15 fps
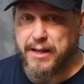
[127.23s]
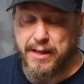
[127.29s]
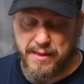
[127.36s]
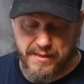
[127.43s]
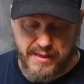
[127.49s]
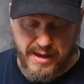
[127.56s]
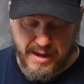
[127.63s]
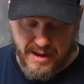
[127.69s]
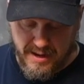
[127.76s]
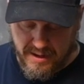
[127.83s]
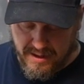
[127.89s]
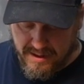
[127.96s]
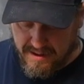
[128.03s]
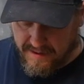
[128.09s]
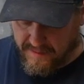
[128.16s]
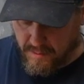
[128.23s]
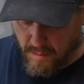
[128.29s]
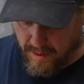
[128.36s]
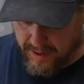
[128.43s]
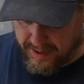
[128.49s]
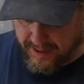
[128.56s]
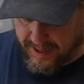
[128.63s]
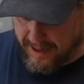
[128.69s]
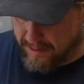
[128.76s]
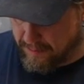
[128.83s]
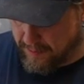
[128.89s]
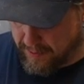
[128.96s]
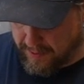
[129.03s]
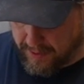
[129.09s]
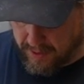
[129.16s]
then if you want to get
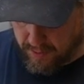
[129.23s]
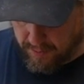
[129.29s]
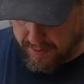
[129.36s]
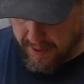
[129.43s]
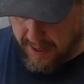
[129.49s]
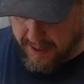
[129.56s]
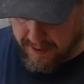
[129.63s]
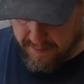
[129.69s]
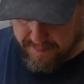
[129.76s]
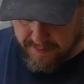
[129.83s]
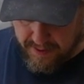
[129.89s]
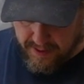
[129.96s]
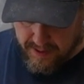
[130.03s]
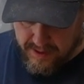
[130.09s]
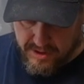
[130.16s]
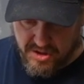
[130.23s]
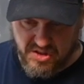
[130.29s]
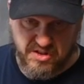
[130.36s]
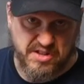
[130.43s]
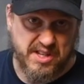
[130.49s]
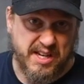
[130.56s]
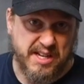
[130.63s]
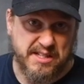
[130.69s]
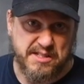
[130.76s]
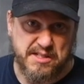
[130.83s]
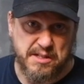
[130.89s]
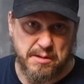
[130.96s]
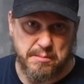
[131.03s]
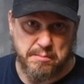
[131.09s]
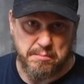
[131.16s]
really creative, just get
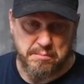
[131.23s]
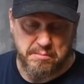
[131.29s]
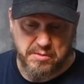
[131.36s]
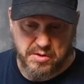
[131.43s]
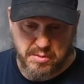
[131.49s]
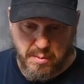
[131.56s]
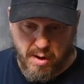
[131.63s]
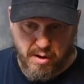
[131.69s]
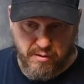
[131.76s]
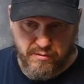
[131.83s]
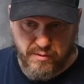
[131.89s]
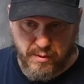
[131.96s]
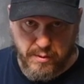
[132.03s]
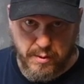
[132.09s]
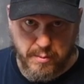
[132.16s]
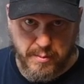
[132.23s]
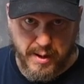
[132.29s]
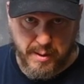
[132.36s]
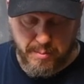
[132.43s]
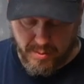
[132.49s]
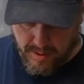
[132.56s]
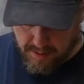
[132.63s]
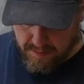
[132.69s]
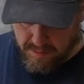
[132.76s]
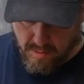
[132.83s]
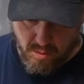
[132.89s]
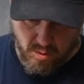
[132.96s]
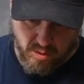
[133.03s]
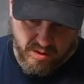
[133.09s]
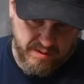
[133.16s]
some small photo paper
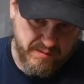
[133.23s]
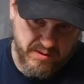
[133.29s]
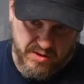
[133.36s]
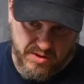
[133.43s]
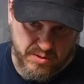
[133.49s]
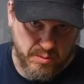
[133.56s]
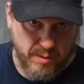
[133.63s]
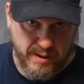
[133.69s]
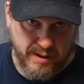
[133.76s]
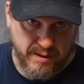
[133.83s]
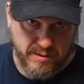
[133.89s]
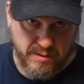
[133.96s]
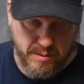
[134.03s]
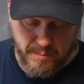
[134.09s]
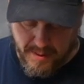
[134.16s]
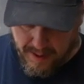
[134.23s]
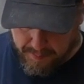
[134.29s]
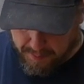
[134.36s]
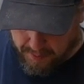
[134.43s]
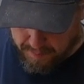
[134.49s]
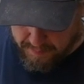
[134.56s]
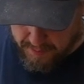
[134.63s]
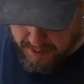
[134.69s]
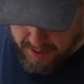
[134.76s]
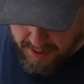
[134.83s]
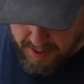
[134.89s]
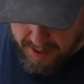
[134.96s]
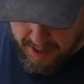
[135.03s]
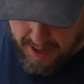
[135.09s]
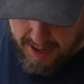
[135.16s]
or even just regular paper
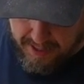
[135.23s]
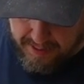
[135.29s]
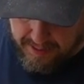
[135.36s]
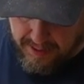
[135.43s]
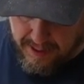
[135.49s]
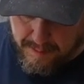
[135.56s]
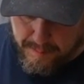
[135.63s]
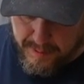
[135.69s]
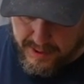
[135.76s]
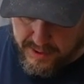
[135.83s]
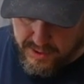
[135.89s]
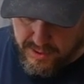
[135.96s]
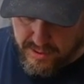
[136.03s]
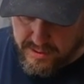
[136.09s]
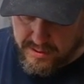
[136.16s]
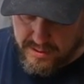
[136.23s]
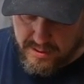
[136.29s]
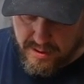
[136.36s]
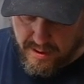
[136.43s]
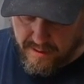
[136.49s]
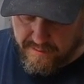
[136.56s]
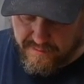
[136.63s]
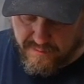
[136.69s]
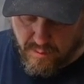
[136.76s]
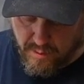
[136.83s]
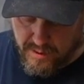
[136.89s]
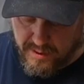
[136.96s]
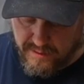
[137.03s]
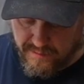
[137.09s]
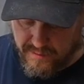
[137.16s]
and get pictures of
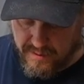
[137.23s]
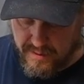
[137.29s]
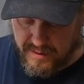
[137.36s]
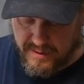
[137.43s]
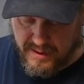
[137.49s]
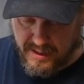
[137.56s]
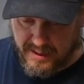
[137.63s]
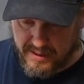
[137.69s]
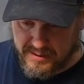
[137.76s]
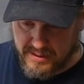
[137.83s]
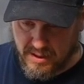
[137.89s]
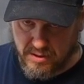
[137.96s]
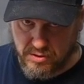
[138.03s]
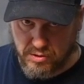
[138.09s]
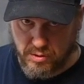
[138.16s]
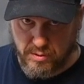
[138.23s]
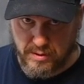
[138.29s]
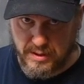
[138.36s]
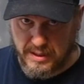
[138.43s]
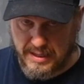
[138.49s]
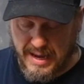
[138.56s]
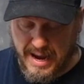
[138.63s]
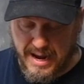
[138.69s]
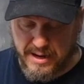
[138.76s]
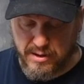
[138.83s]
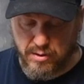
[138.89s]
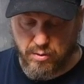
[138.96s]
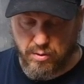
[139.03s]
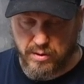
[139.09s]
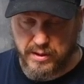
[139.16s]
4 different things, and I'll show you the
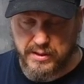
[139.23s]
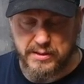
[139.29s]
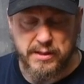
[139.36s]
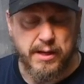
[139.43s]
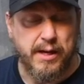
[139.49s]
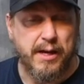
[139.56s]
categories,